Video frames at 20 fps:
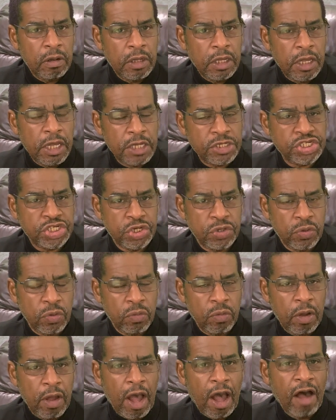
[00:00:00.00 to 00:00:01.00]
issue,
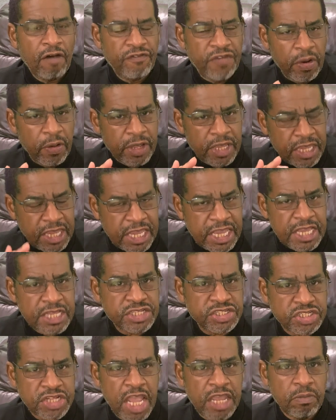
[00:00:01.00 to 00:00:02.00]
a very key
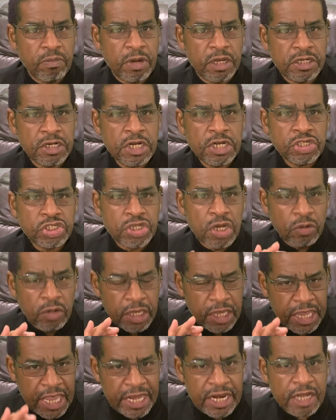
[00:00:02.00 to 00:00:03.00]
statement to
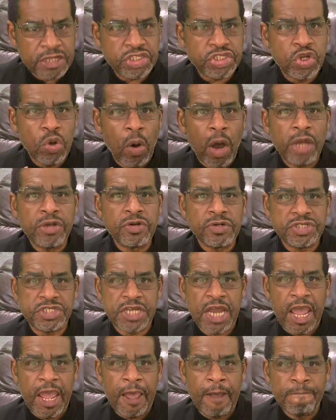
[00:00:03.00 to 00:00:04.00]
get us to
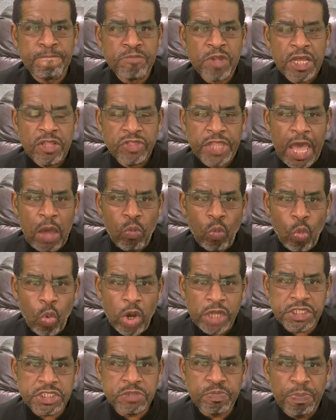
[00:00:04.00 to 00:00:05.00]
understand that
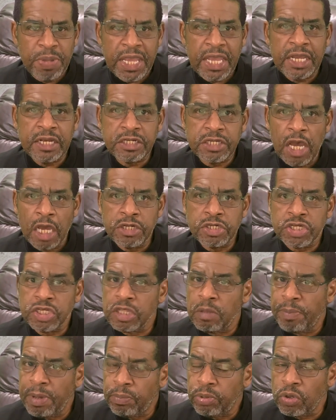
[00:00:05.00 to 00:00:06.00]
what's being done to the
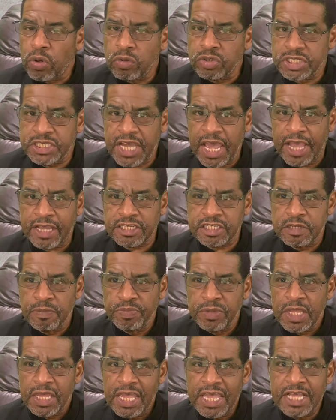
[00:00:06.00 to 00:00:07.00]
biblical text
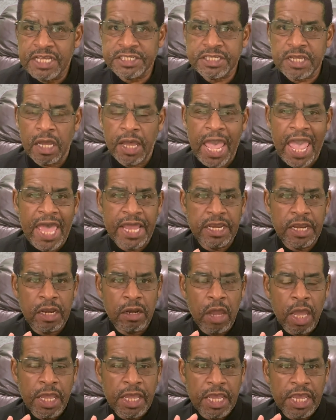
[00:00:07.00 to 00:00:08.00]
is
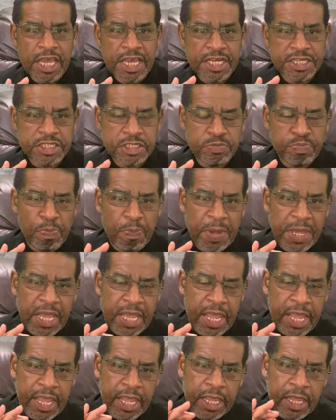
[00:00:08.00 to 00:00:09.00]

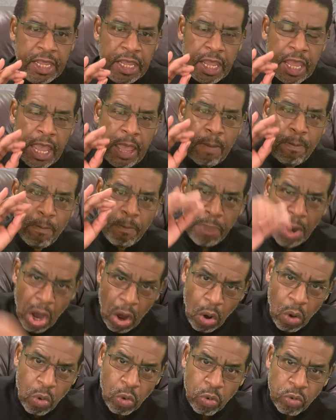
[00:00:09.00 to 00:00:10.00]
being
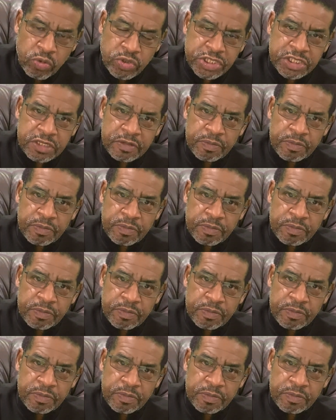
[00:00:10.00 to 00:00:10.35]
imposed